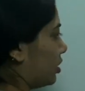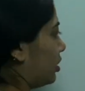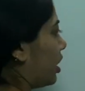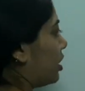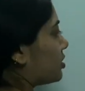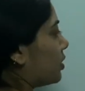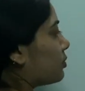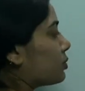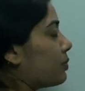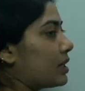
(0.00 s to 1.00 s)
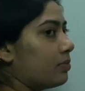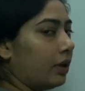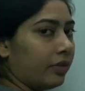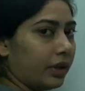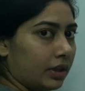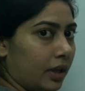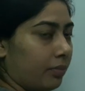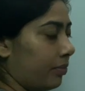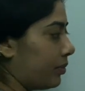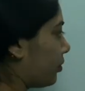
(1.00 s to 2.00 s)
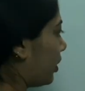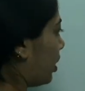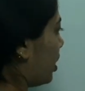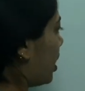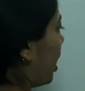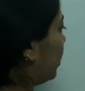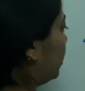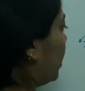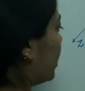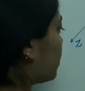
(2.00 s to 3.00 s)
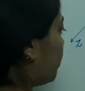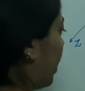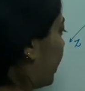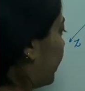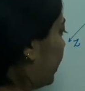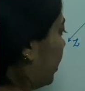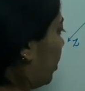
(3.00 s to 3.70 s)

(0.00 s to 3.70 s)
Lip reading: there is some space between them. This particle